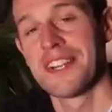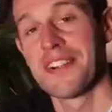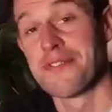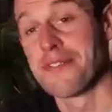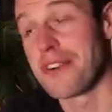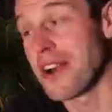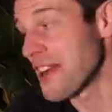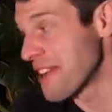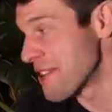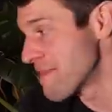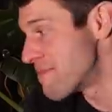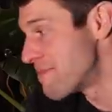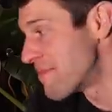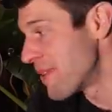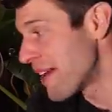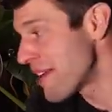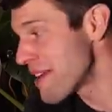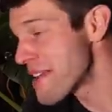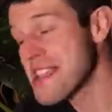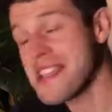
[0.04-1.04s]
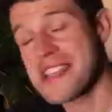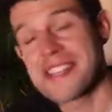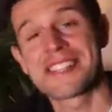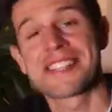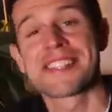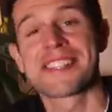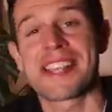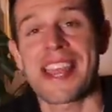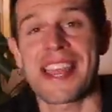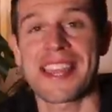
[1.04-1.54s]
Right, buying a
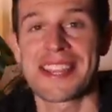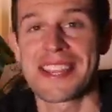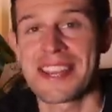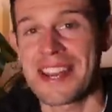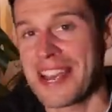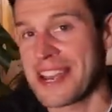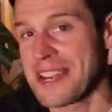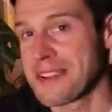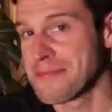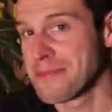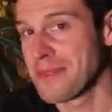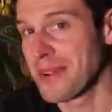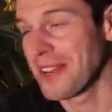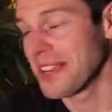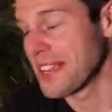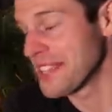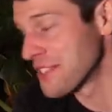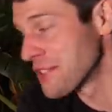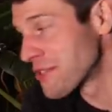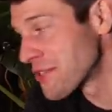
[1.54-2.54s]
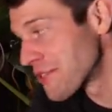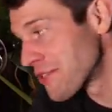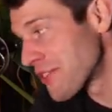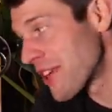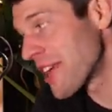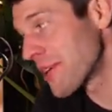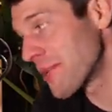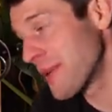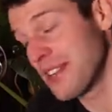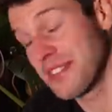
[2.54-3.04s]
second-hand bike is a
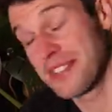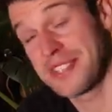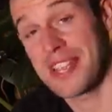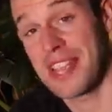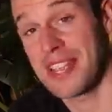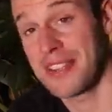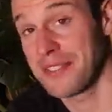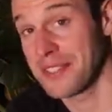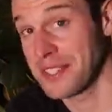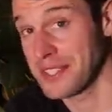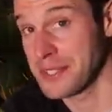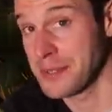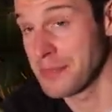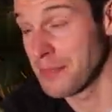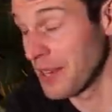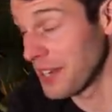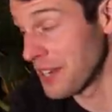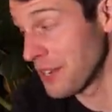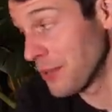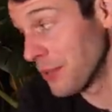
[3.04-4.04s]
great way of saving some money